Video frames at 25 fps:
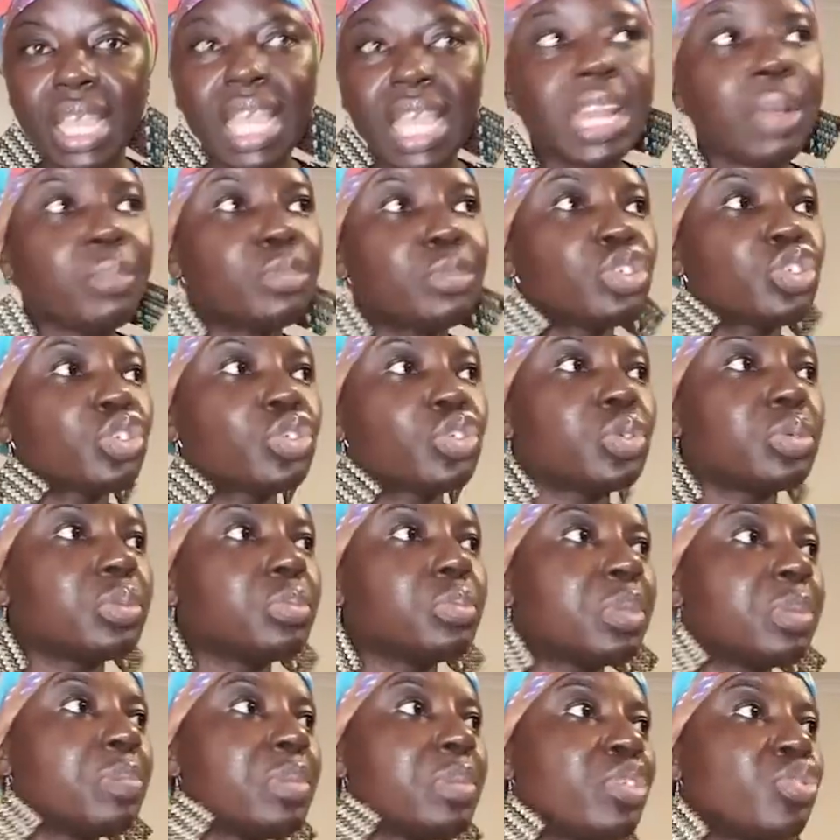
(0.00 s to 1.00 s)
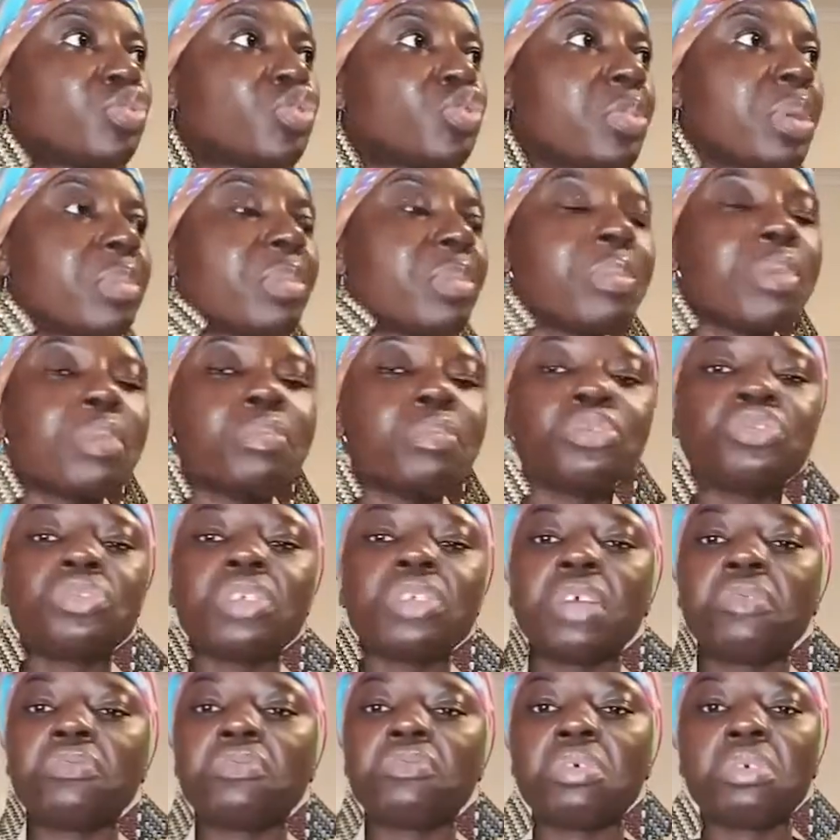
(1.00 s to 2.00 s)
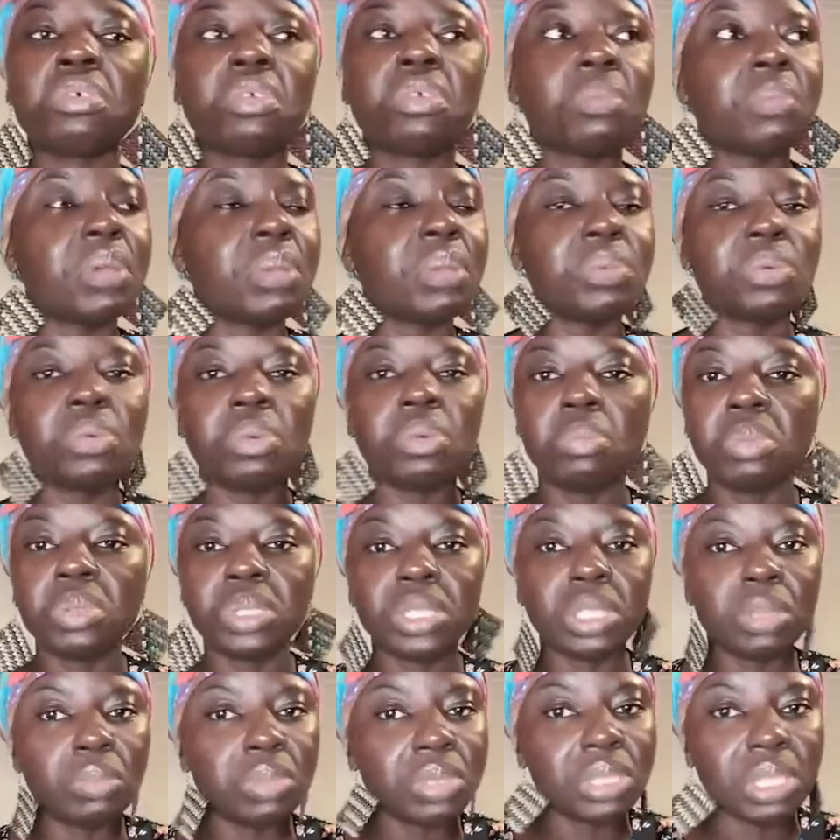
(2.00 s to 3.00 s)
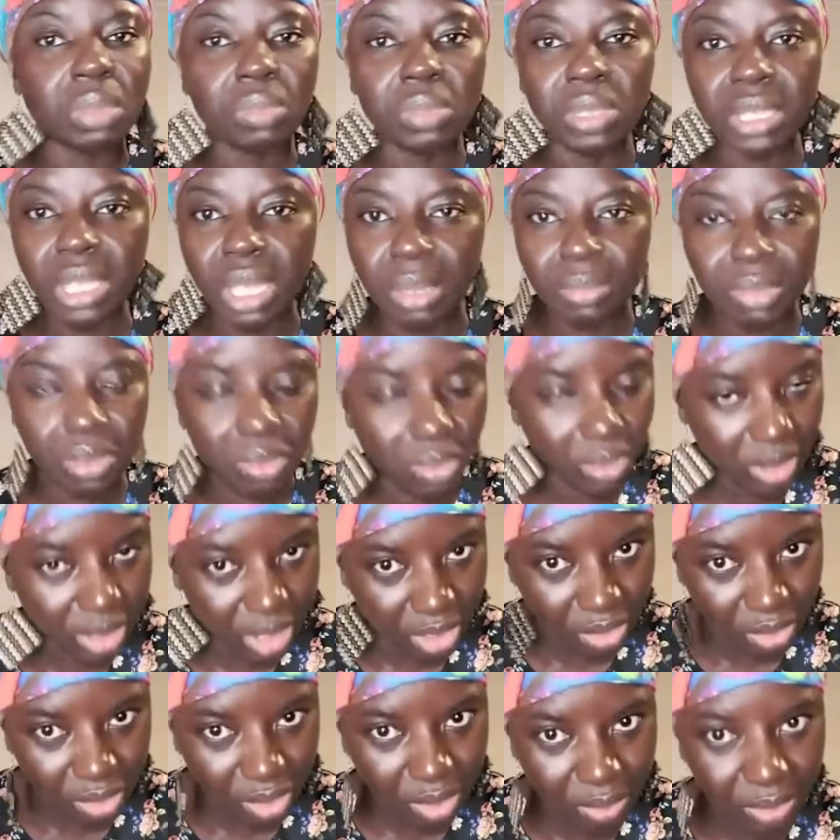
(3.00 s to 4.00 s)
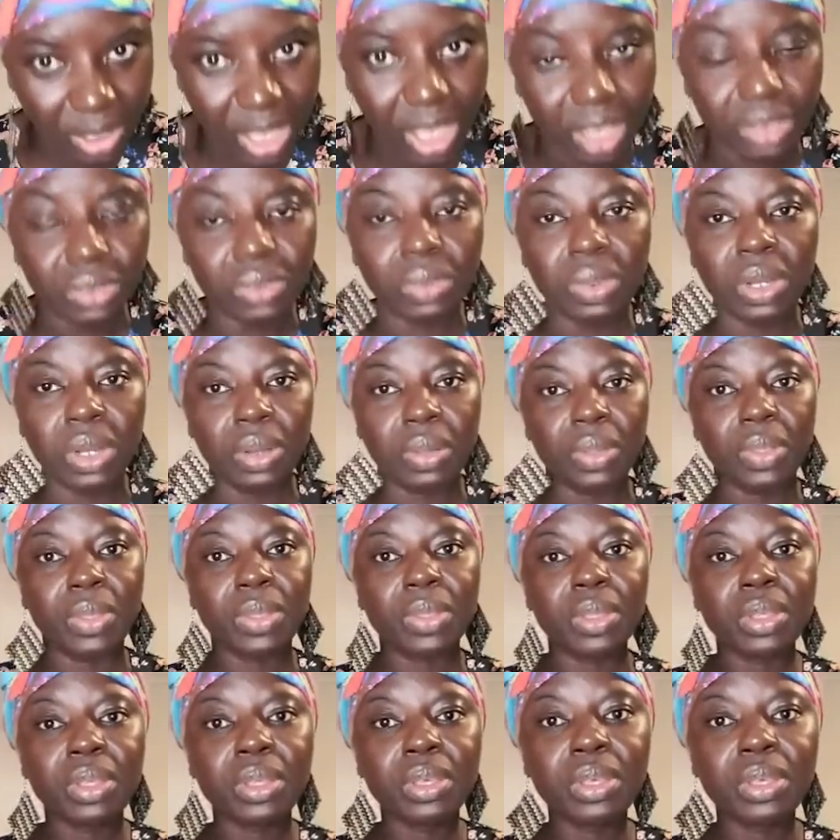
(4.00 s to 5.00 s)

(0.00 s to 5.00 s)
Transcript: and I'm so bibi ntome ma mabusuafo nko ba bi nko busebusa mu da because they know me as well